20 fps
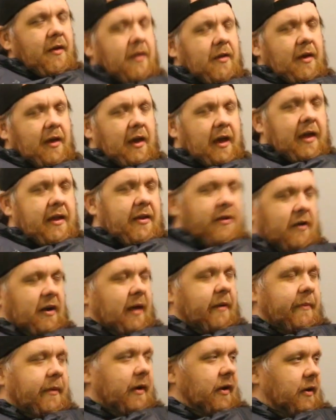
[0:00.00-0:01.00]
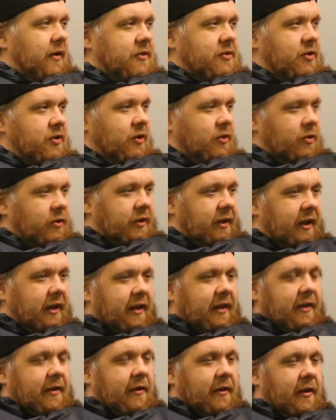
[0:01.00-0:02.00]
mean... yeah, and you're not married, so you don't get
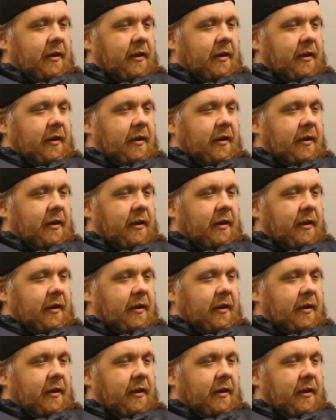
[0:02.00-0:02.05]
it.